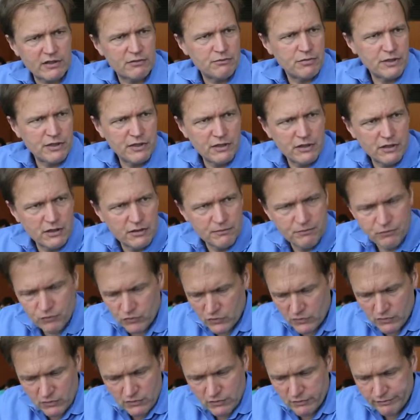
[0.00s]
can be a
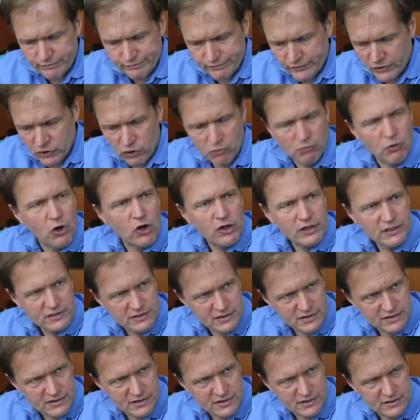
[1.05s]

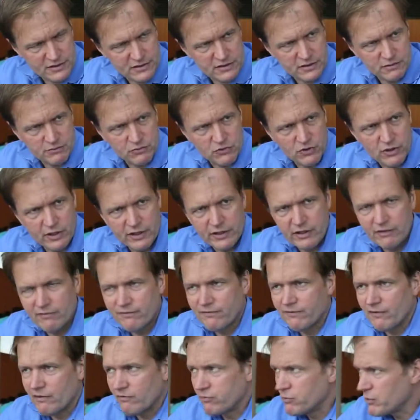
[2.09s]
commodity system, right?
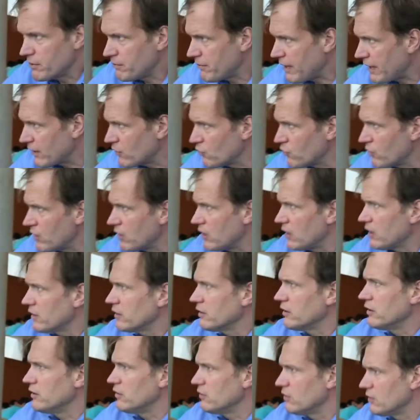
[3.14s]
If we make
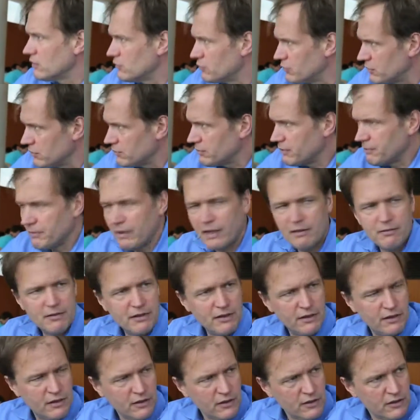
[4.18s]
one, you know, it will be
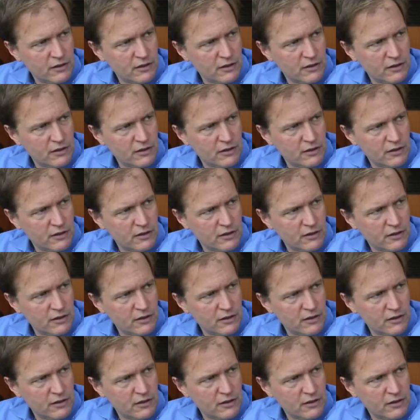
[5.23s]
maybe